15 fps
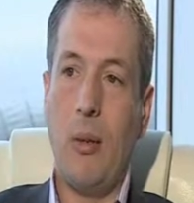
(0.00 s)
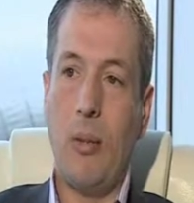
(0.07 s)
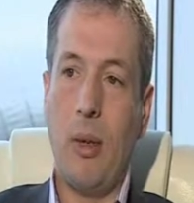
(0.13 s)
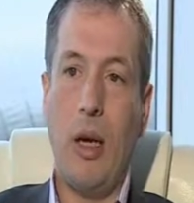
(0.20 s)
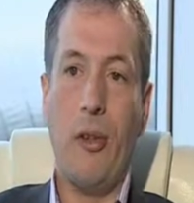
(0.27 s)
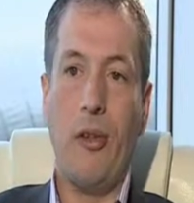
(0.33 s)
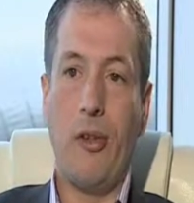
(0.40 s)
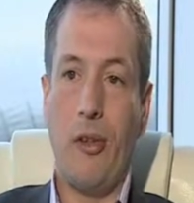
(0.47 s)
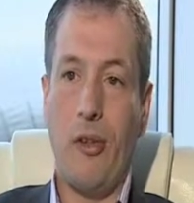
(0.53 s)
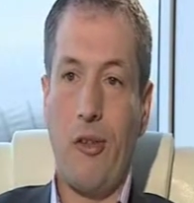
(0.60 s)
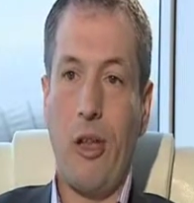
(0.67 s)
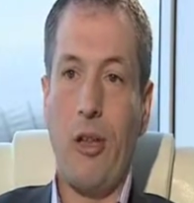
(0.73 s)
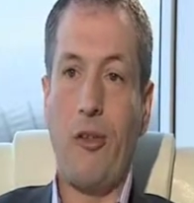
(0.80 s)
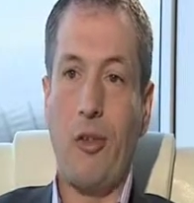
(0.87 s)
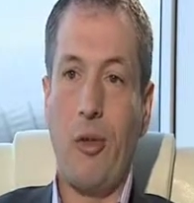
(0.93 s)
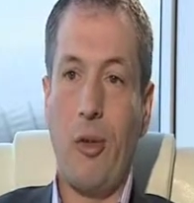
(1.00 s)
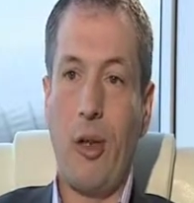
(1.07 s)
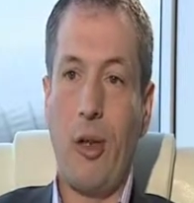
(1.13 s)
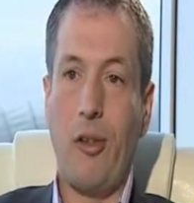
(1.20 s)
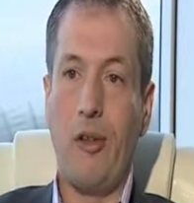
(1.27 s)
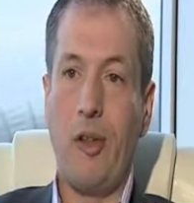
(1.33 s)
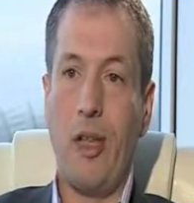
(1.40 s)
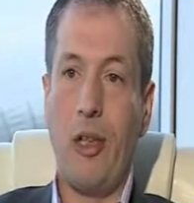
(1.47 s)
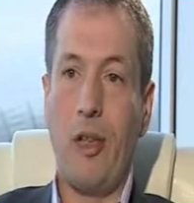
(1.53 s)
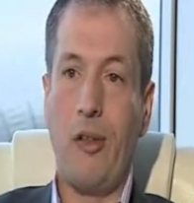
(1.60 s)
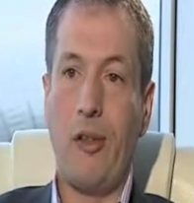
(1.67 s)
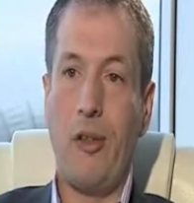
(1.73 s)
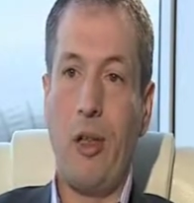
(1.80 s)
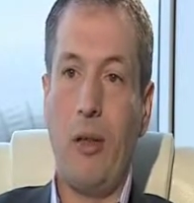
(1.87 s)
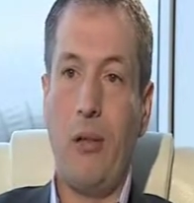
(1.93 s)
part of the success story that's seen
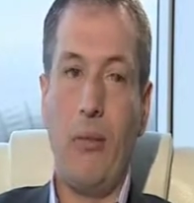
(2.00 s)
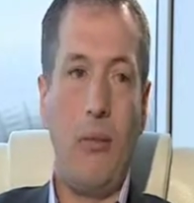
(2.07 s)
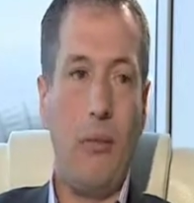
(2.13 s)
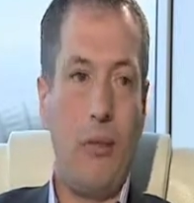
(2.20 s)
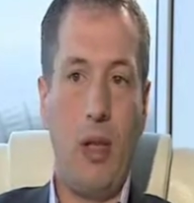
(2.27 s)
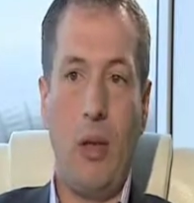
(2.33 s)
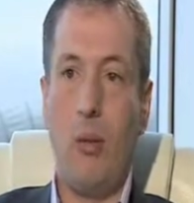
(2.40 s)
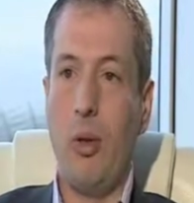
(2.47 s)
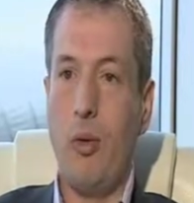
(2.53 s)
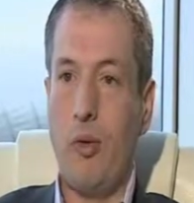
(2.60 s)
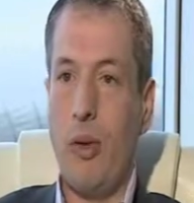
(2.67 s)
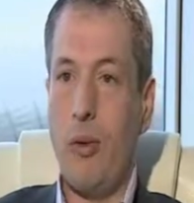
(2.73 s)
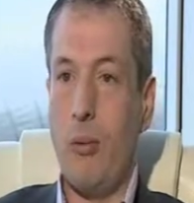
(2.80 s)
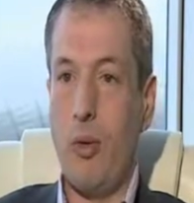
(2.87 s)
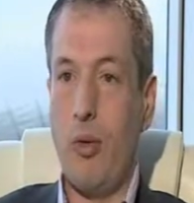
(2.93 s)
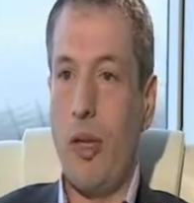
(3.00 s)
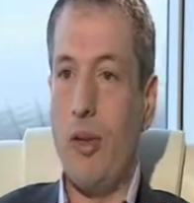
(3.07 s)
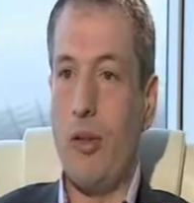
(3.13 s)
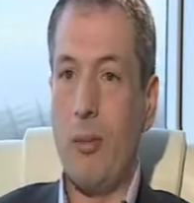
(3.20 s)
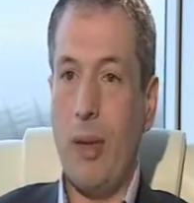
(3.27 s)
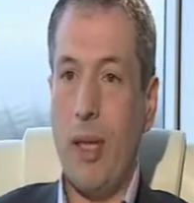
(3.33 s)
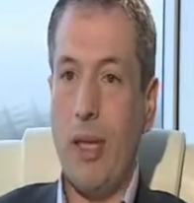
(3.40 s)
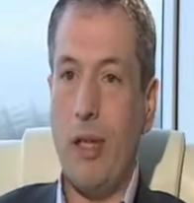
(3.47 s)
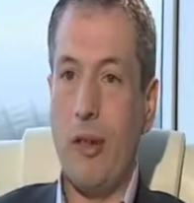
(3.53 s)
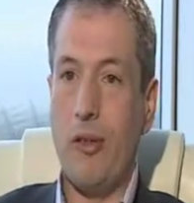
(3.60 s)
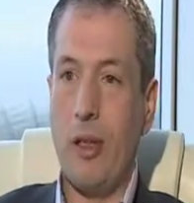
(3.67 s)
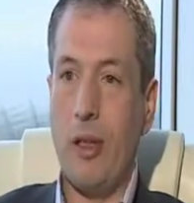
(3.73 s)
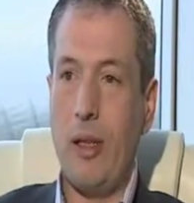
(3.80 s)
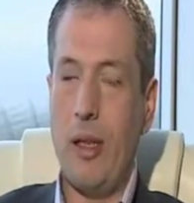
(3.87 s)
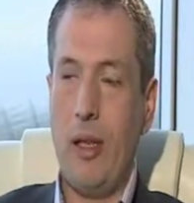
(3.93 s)
us move here to Medius
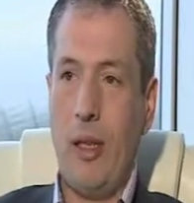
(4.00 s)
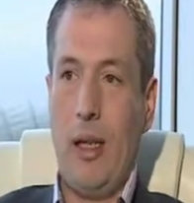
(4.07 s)
and